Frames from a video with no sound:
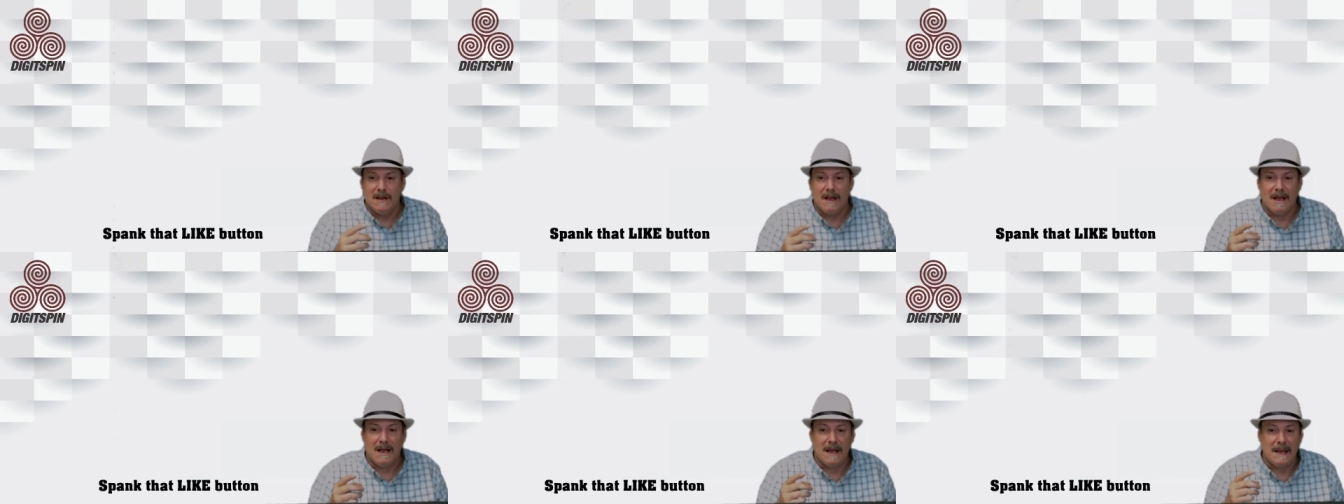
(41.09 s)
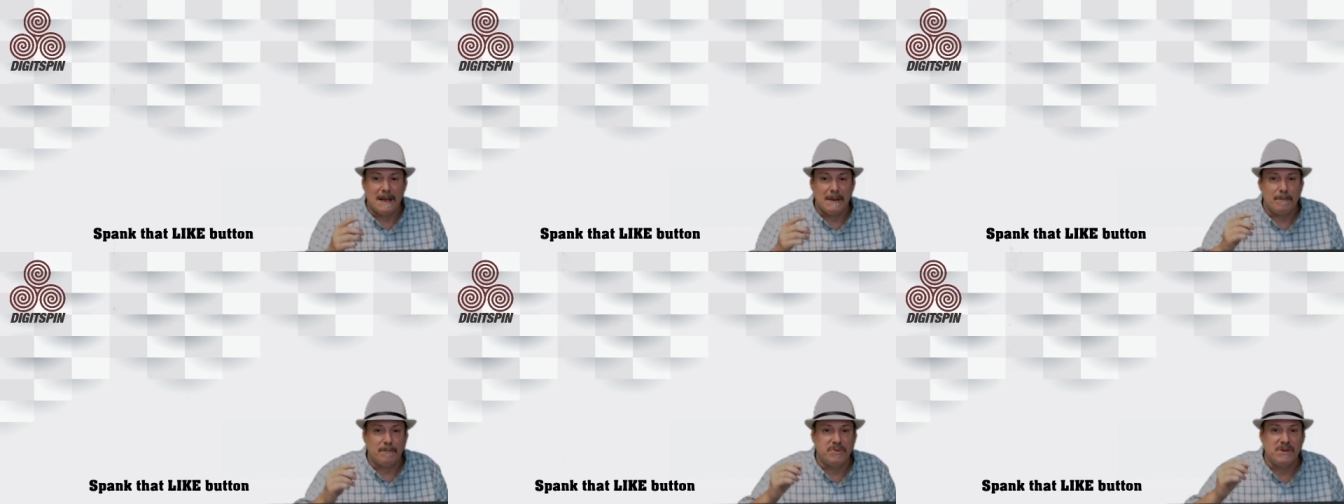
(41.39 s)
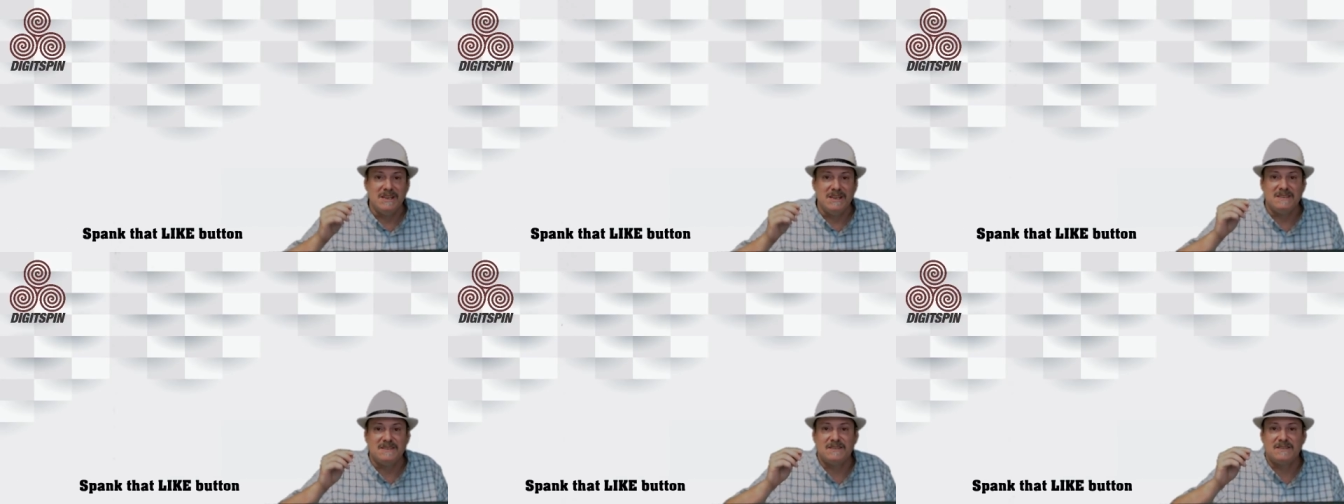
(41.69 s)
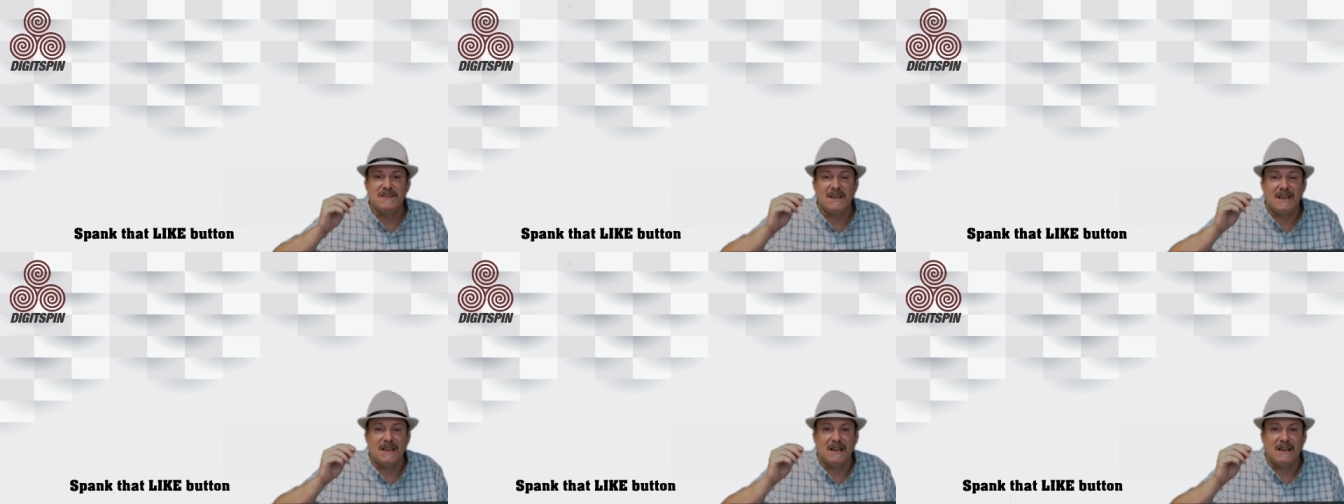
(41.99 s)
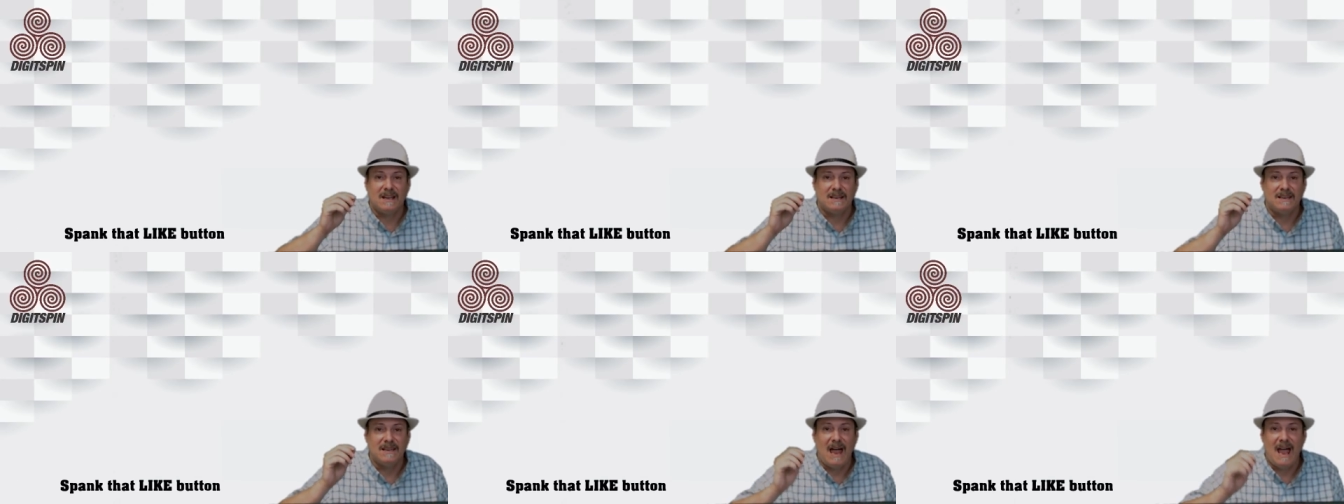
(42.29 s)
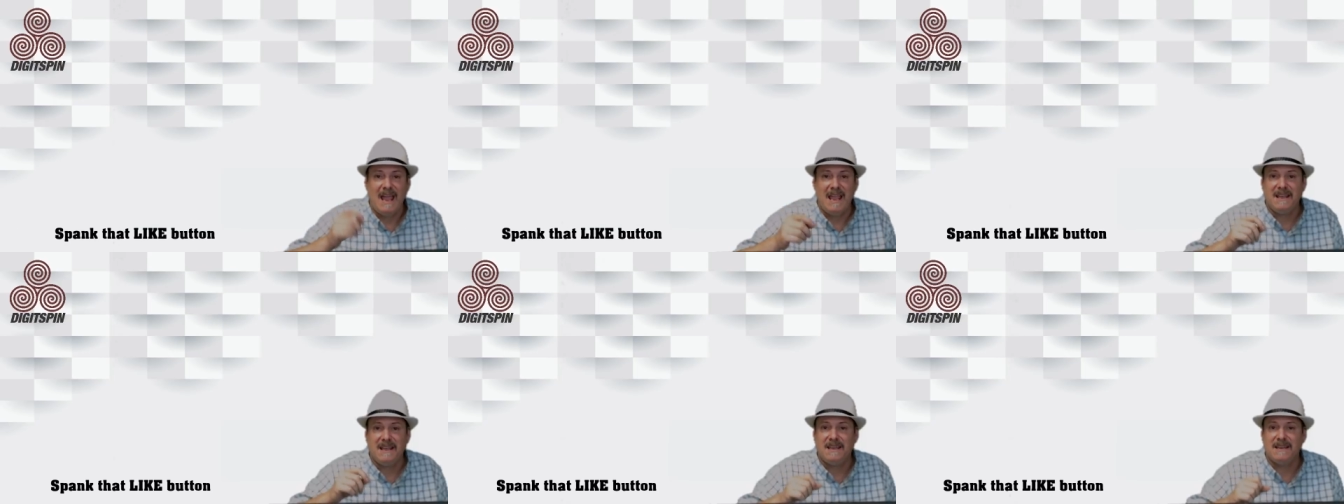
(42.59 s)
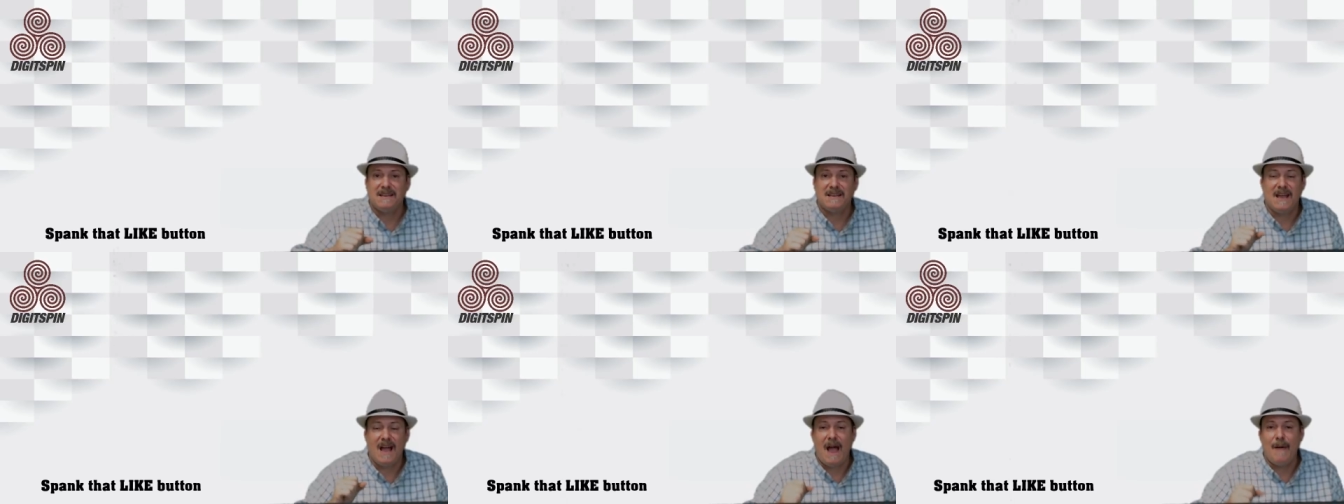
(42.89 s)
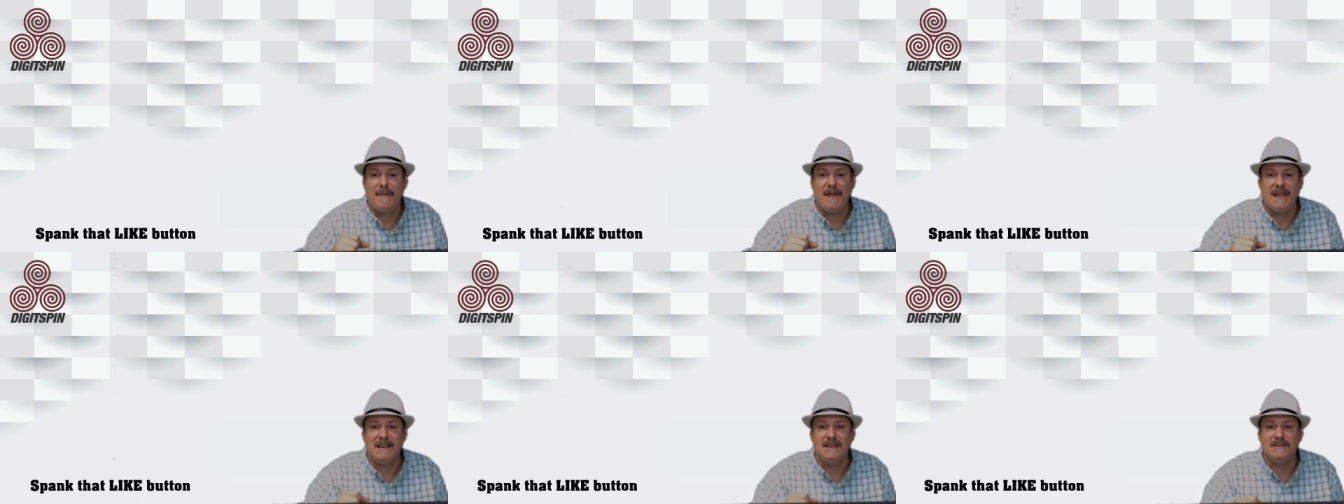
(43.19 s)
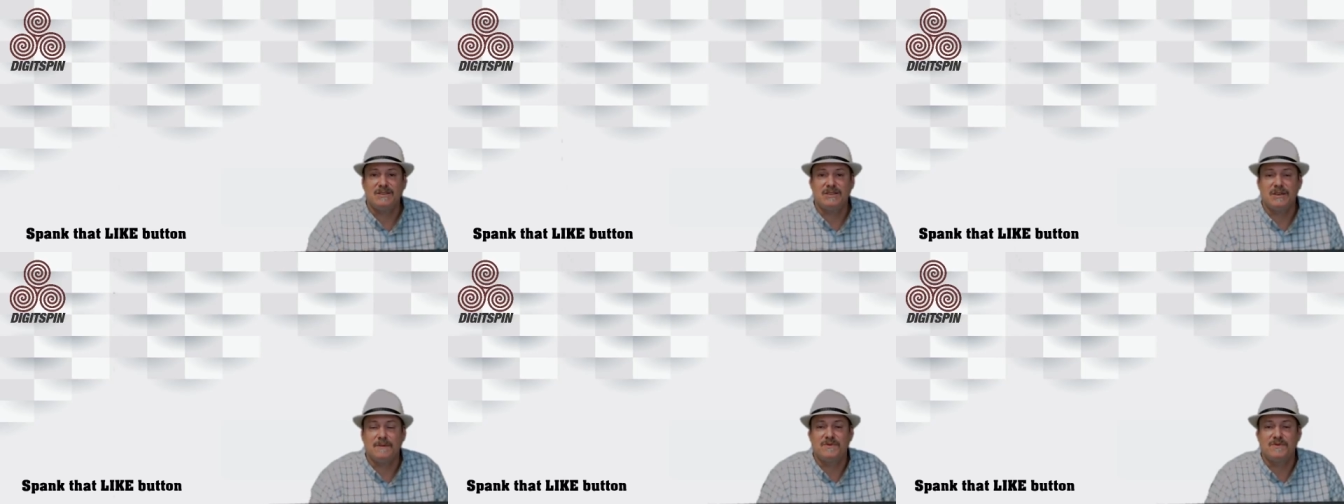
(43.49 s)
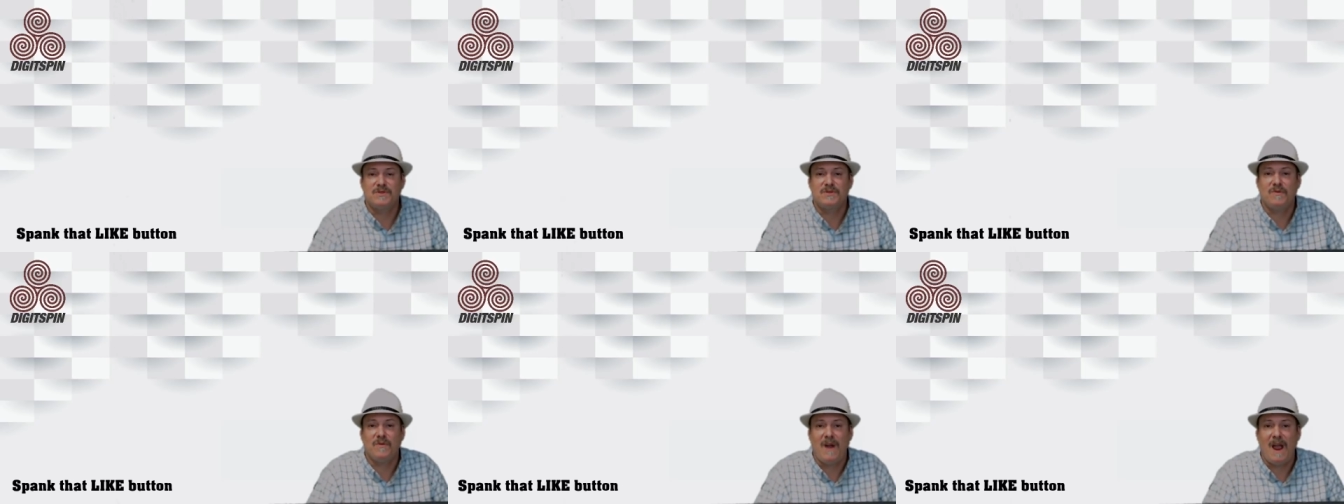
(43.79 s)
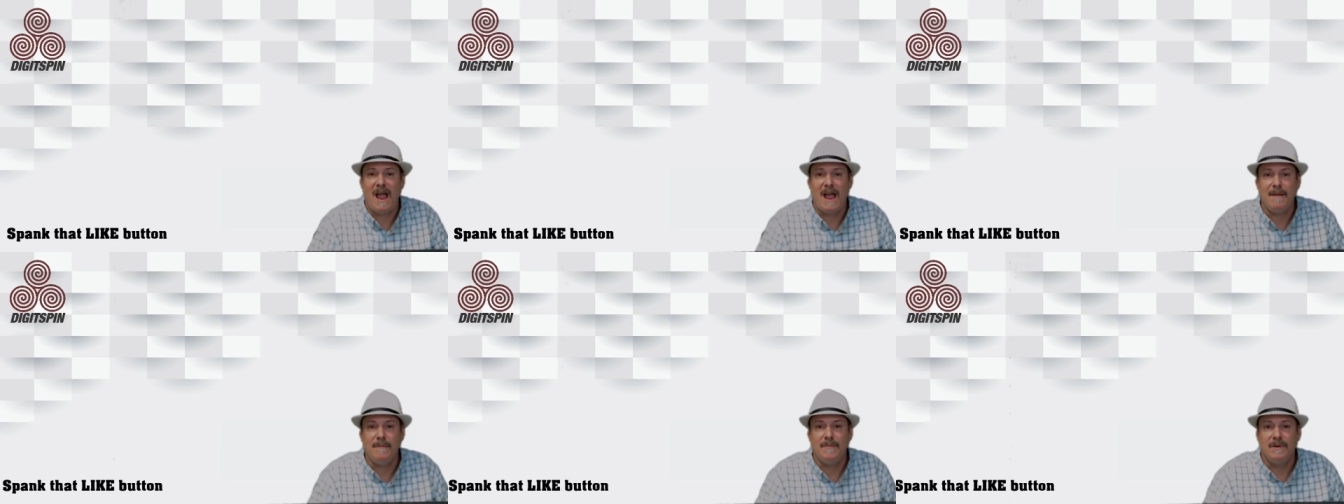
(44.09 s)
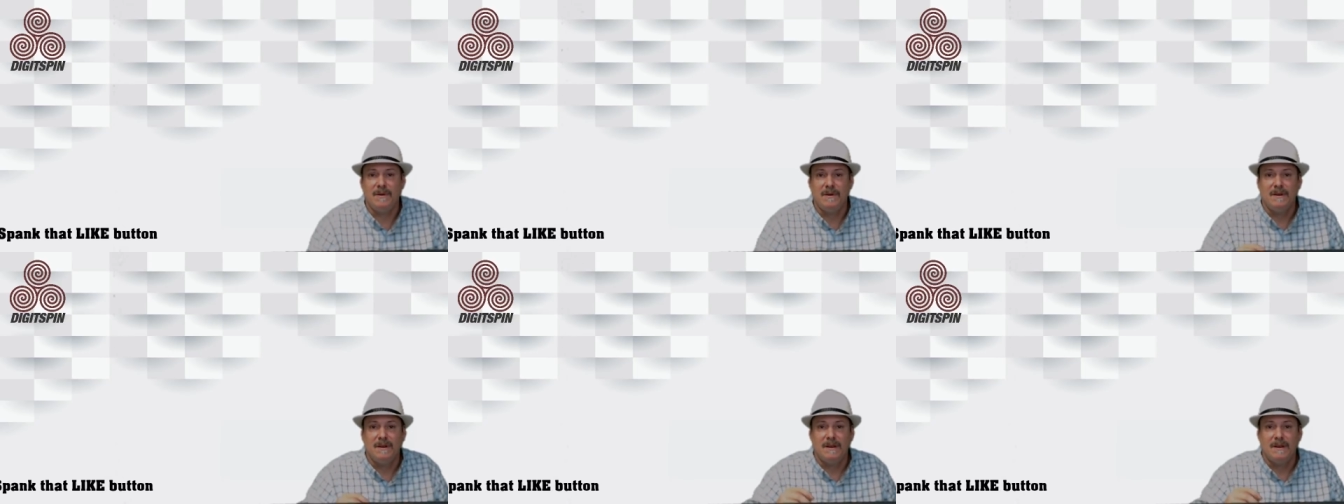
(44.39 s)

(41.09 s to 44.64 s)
Uh, please like, comment, and subscribe.